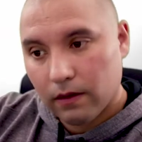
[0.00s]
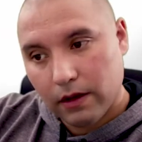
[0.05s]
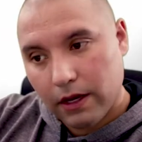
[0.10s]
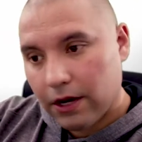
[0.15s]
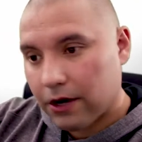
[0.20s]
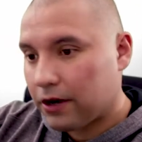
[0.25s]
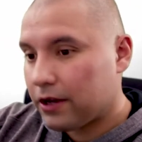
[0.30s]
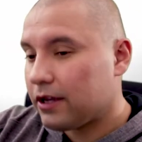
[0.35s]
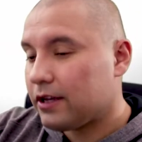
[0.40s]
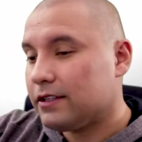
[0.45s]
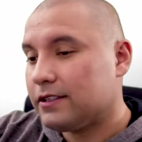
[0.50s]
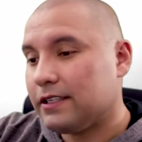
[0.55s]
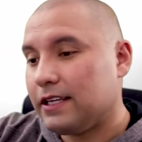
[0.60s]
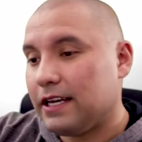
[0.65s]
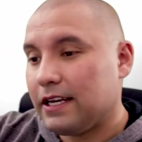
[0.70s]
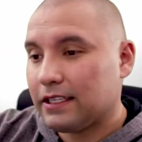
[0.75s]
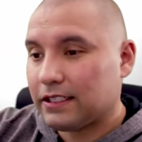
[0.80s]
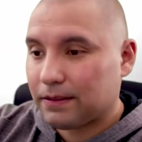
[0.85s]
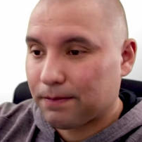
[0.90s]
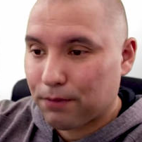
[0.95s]
Here you can
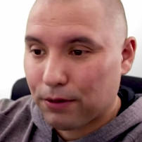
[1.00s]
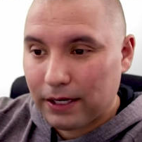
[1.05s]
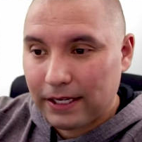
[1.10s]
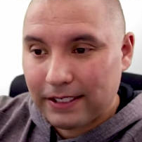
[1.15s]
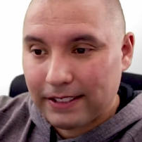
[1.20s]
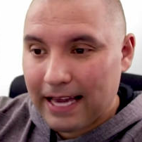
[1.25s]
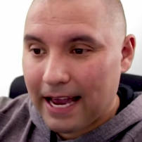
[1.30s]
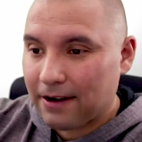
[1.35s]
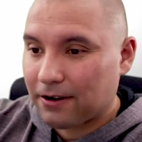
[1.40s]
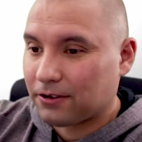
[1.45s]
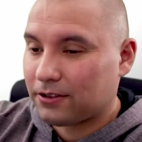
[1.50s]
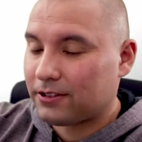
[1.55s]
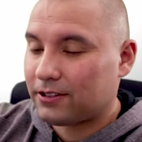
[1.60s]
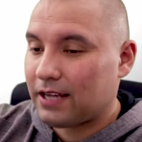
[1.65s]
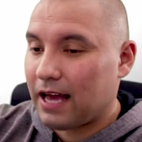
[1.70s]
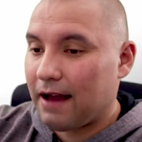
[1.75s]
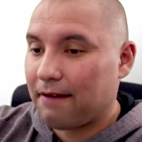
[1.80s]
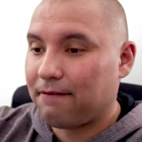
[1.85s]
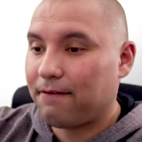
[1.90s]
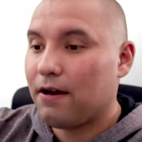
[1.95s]
see it's pretty standard
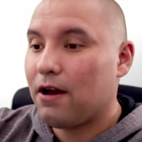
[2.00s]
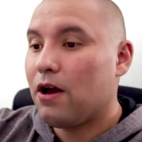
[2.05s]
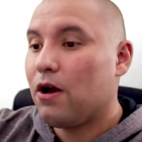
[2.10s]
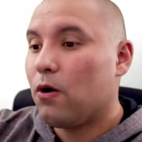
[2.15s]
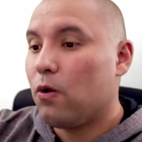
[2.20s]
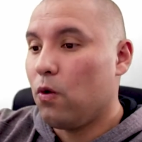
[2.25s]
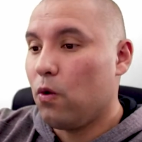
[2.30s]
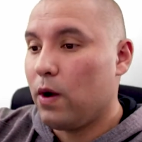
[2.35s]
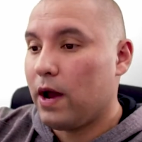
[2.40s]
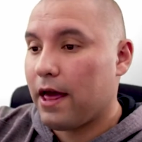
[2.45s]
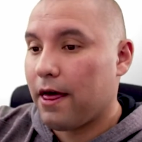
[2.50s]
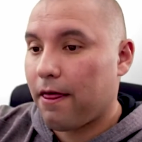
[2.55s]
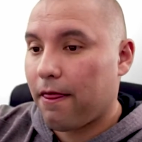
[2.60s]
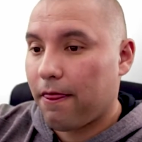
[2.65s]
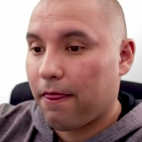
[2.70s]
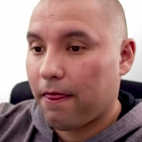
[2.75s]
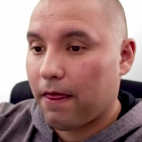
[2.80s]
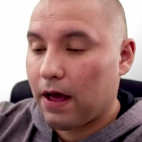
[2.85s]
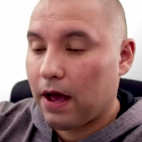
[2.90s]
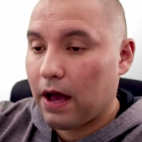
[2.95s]
stuff
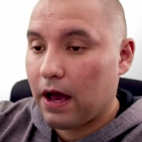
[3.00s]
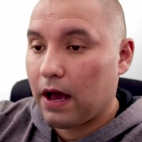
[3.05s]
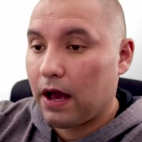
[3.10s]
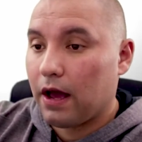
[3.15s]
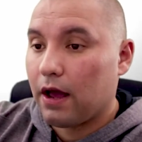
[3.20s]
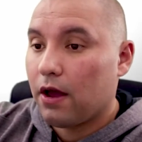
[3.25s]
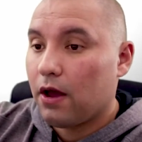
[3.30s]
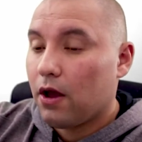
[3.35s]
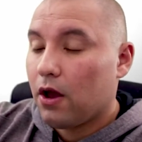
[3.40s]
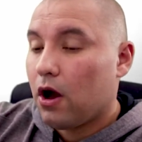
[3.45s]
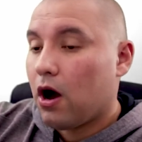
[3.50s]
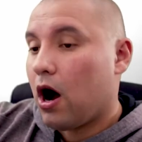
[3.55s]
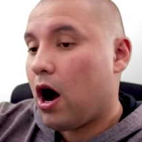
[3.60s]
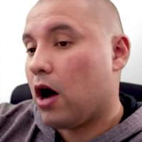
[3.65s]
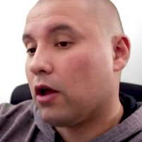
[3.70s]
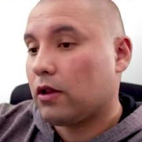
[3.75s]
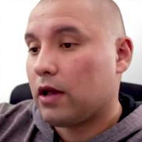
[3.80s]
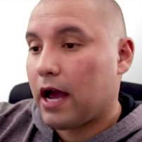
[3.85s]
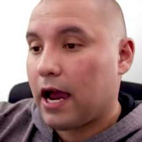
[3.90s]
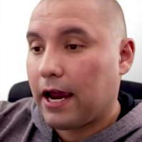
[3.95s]
with
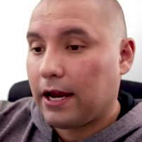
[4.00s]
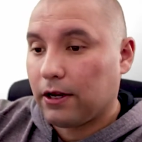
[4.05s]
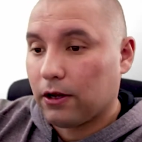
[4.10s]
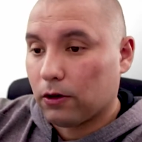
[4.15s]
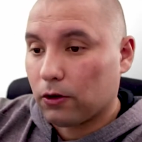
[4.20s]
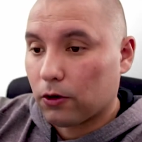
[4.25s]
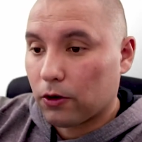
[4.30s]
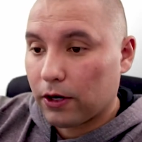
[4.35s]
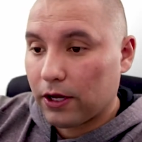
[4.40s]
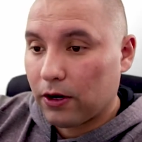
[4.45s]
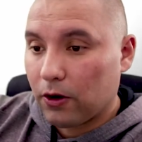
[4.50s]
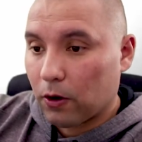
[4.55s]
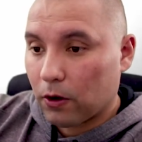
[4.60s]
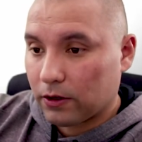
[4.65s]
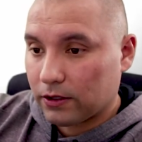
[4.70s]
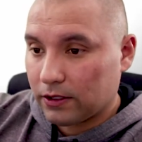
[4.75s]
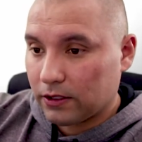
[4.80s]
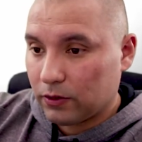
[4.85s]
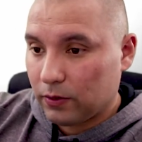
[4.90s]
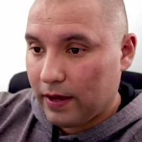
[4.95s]
online learning
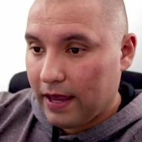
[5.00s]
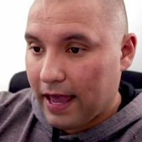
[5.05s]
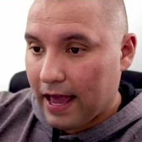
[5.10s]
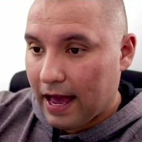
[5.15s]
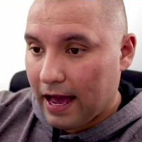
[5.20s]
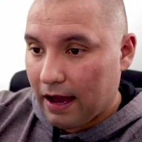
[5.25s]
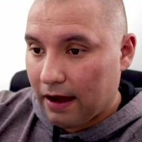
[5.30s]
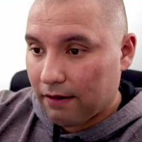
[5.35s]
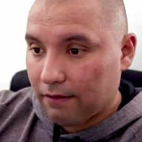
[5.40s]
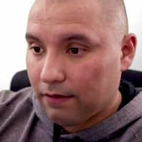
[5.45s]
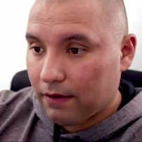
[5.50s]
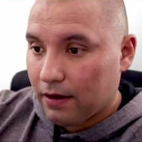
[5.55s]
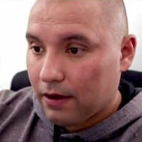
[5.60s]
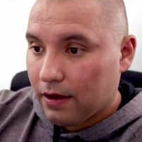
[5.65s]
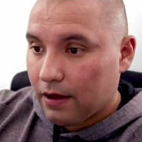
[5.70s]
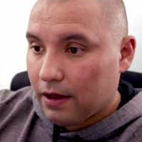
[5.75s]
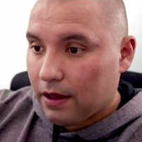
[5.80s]
courses. We have